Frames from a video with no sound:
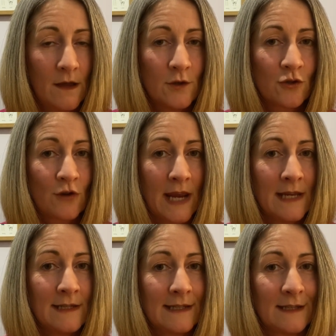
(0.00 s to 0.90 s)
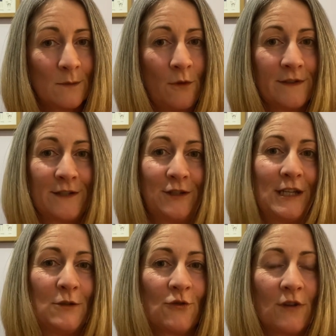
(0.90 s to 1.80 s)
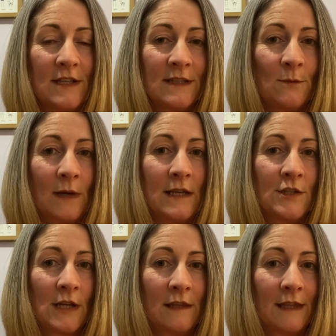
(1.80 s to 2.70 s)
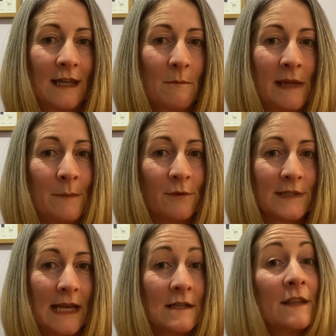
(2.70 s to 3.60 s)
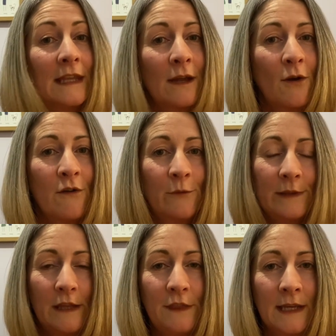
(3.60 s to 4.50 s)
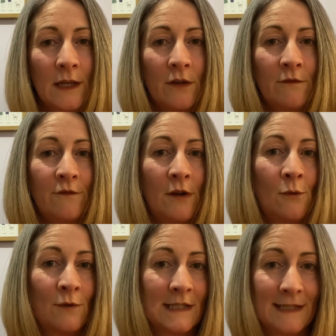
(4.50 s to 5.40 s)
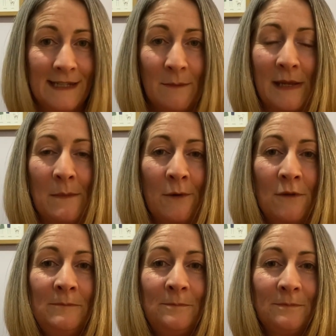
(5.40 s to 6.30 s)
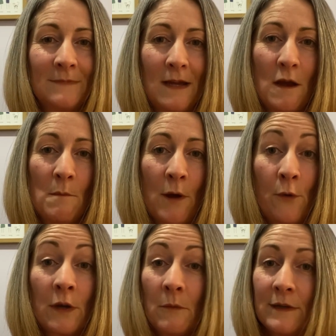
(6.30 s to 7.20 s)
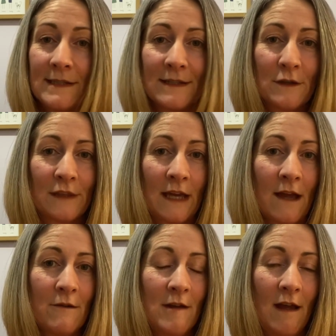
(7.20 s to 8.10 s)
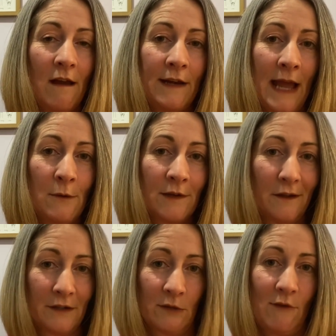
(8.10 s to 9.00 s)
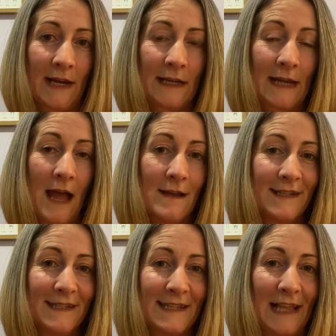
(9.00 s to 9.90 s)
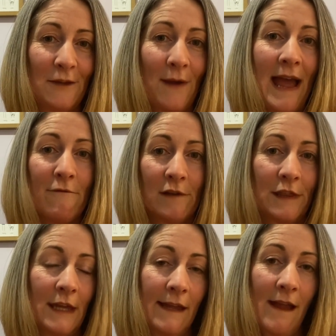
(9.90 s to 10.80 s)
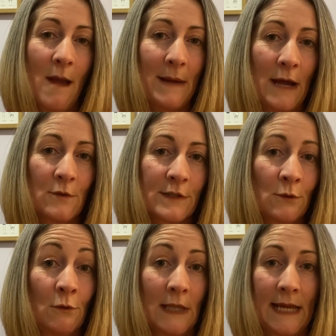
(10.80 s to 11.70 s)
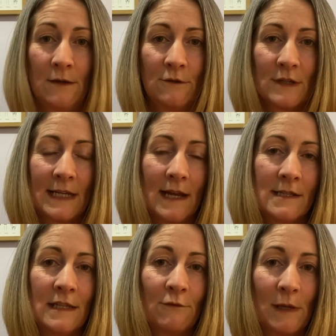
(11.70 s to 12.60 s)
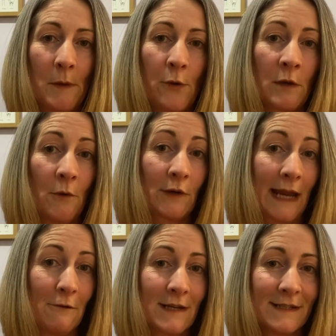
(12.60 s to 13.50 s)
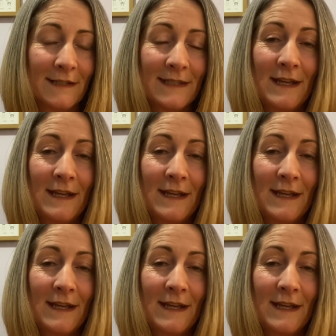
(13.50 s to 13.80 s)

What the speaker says: Trains is one such interest which I think people tend to think of when they think of autistic people. Pokemon is another, and our girl can recognise and tell you everything about all 893 Pokemon characters.